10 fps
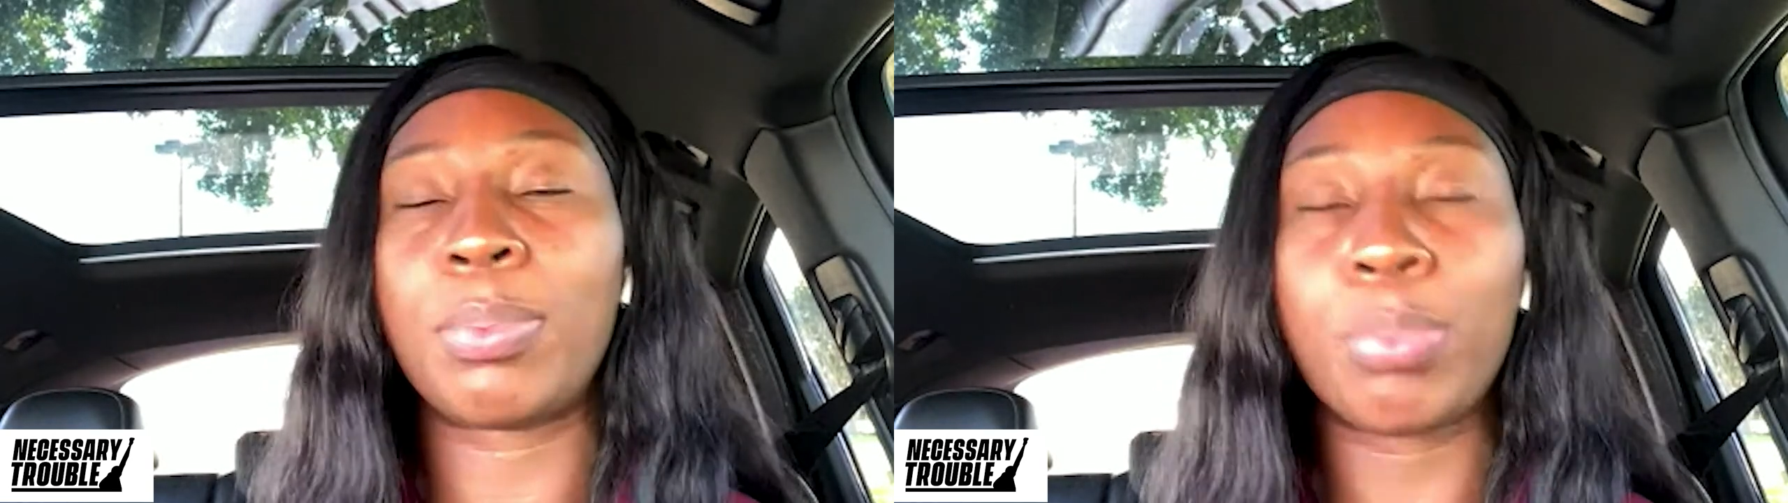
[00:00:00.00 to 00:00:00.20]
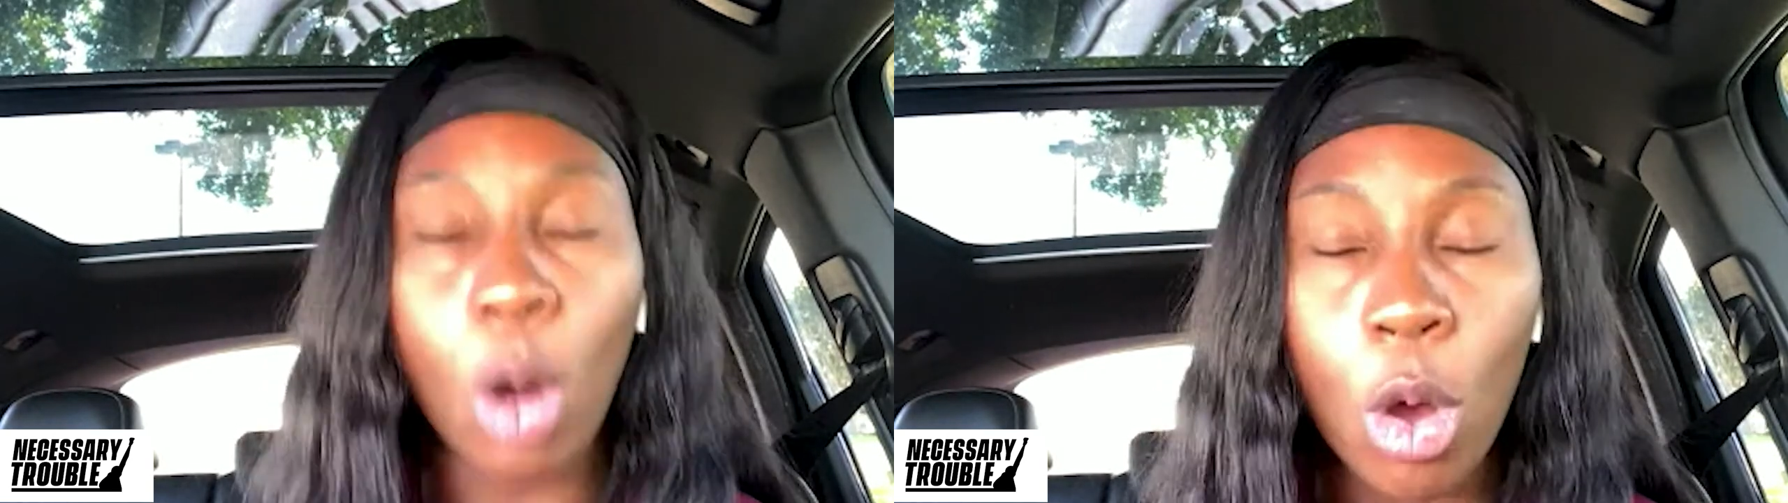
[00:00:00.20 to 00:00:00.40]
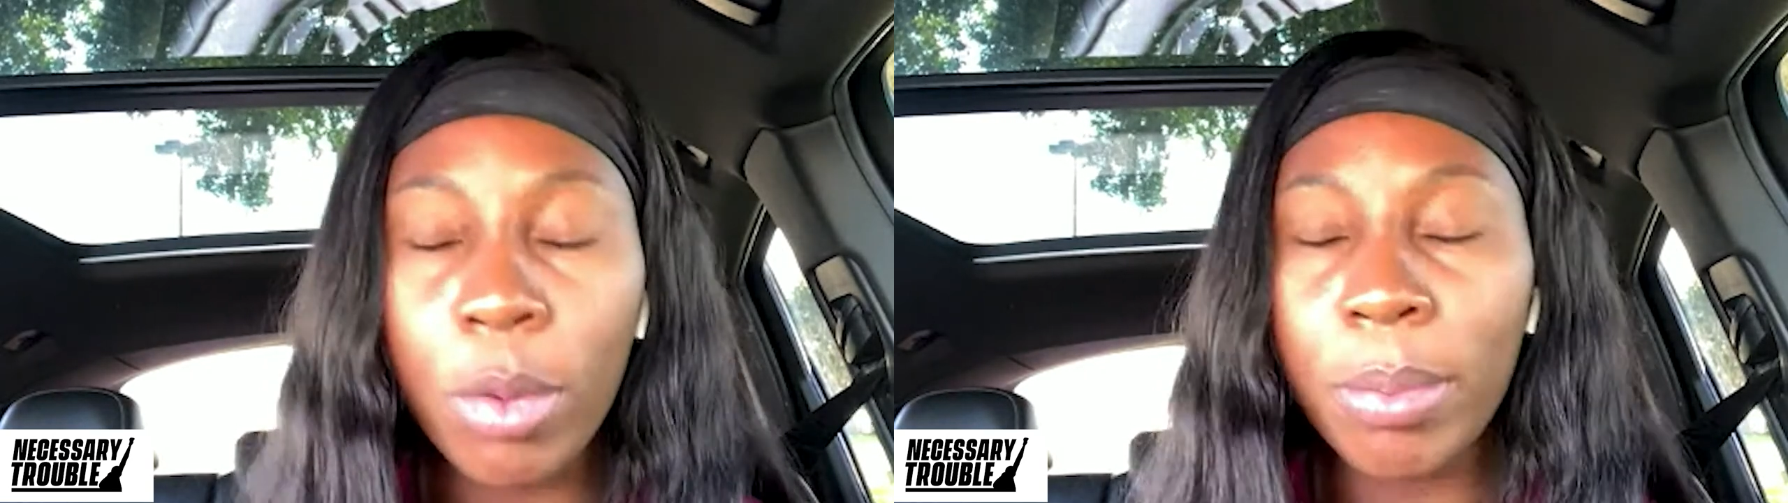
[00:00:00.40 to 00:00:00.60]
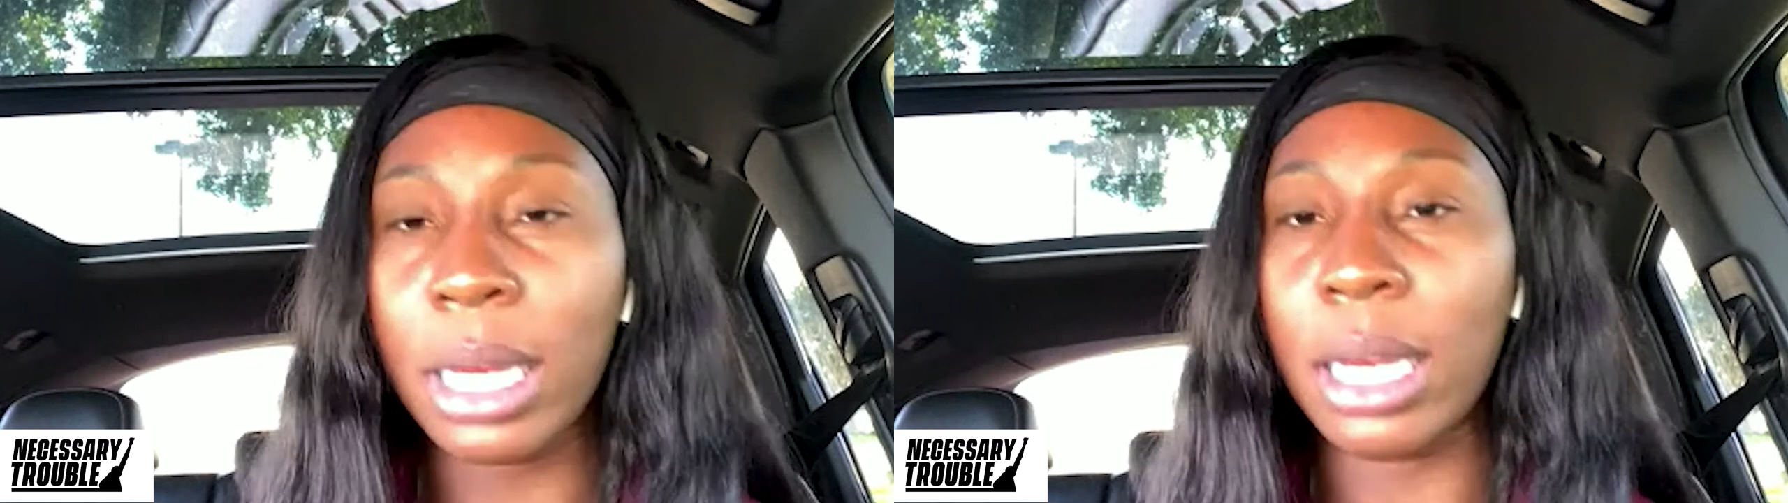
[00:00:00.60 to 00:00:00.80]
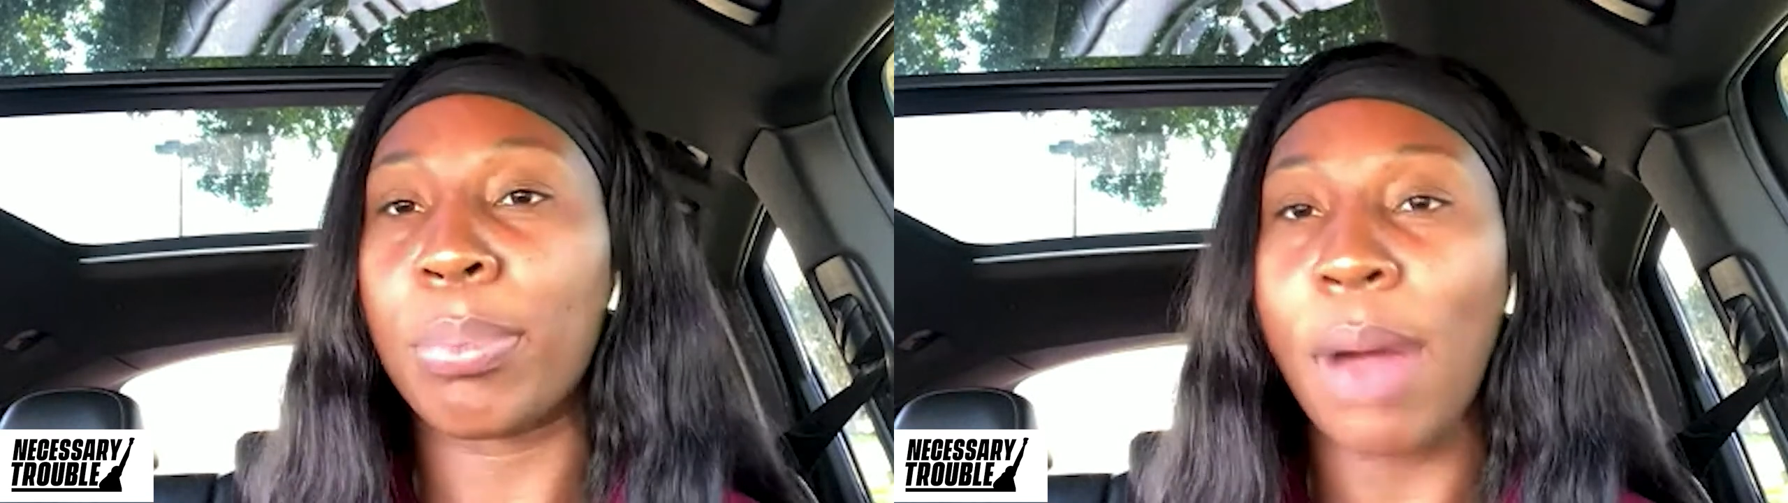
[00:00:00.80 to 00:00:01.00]
probing
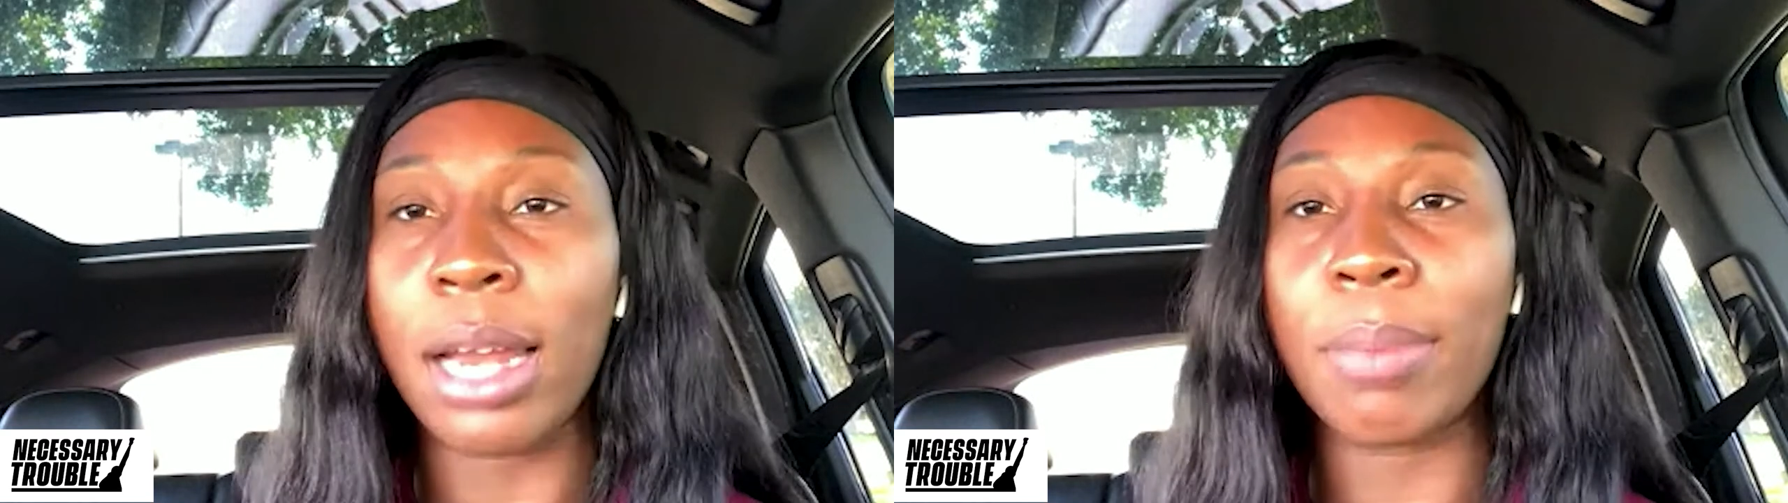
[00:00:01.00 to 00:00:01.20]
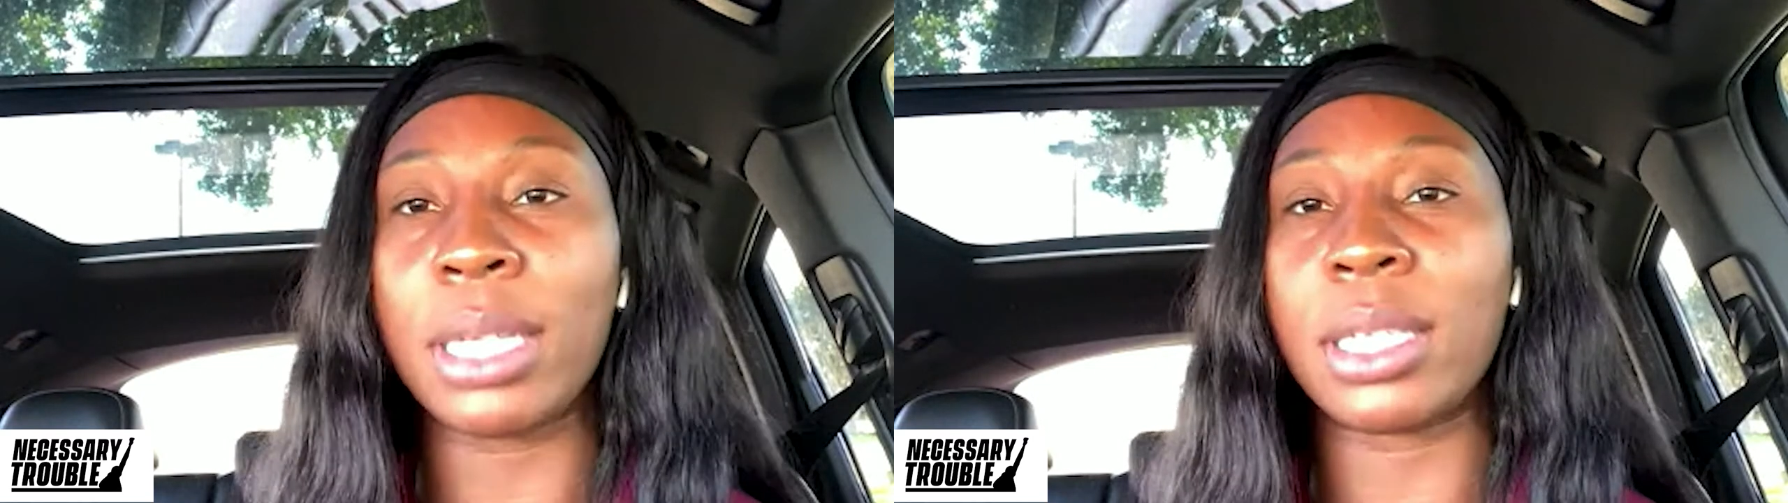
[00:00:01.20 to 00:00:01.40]
me and prodding me